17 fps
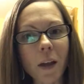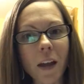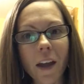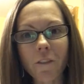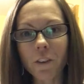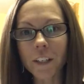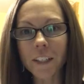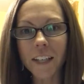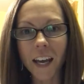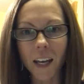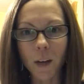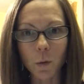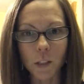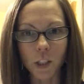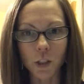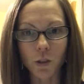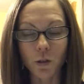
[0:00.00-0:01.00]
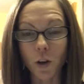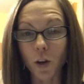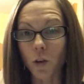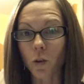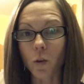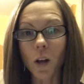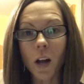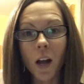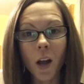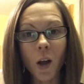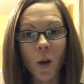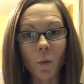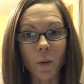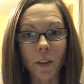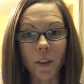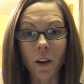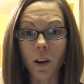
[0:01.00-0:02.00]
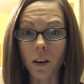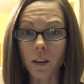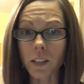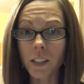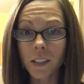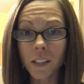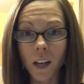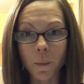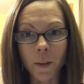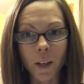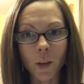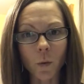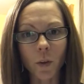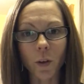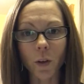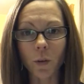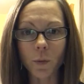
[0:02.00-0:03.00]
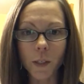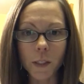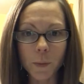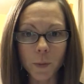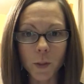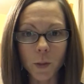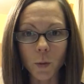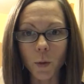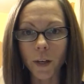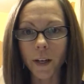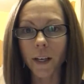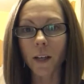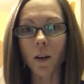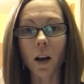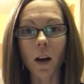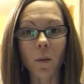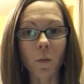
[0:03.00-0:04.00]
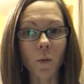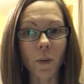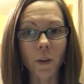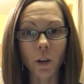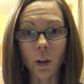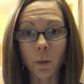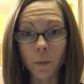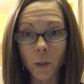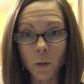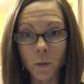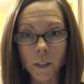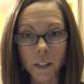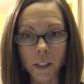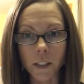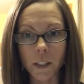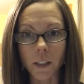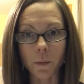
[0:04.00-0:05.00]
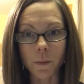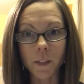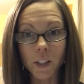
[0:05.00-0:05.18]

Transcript: Every day was a struggle with her stomach, with her respiratory, with her immune system.